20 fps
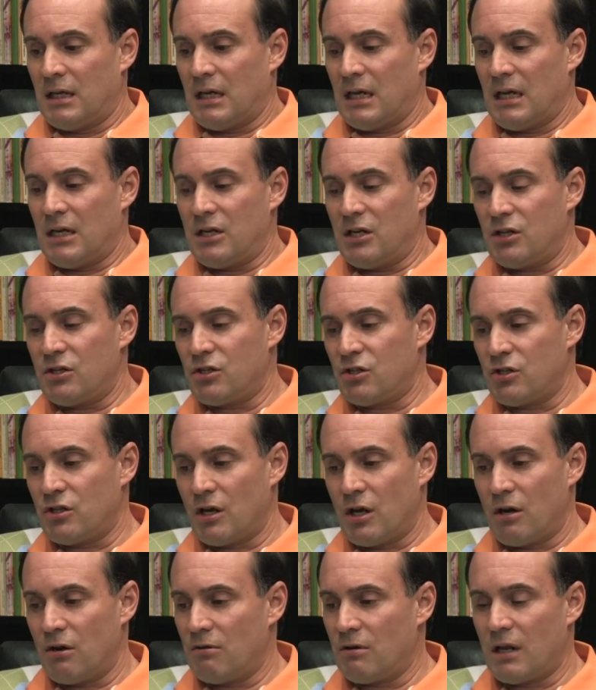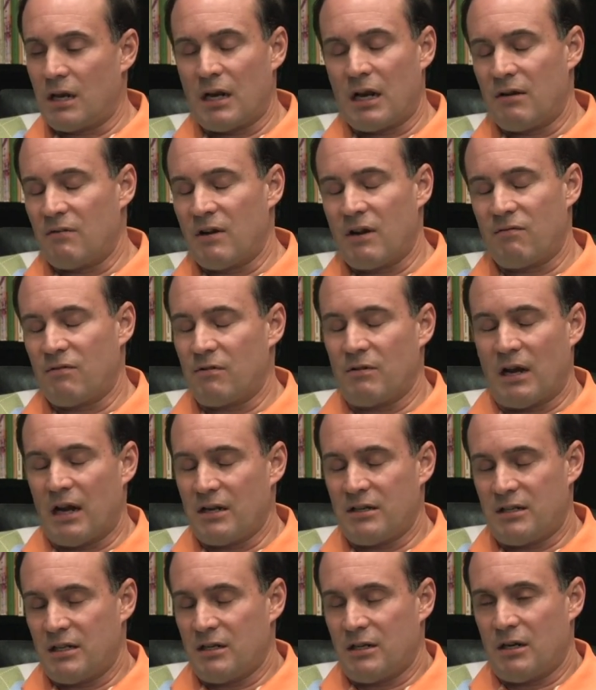in this show, that I
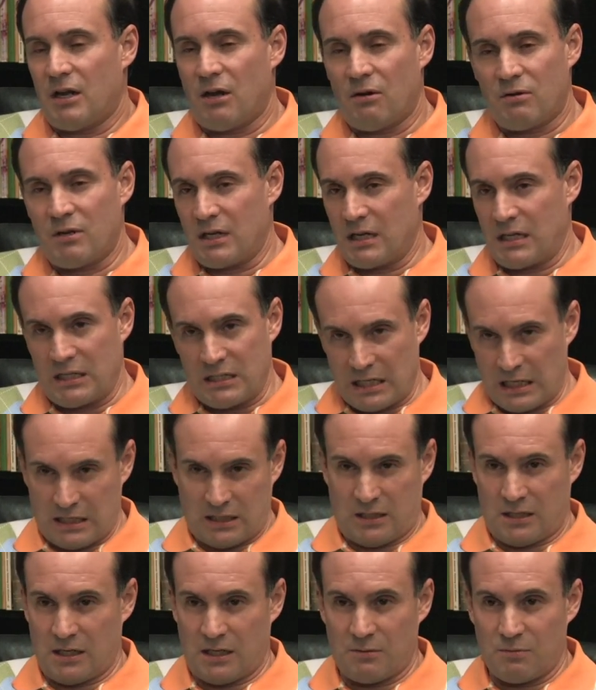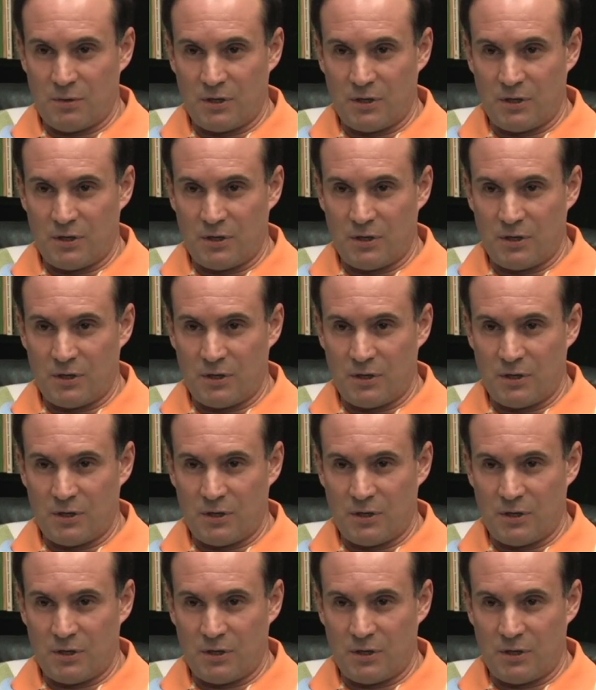didn't know it existed,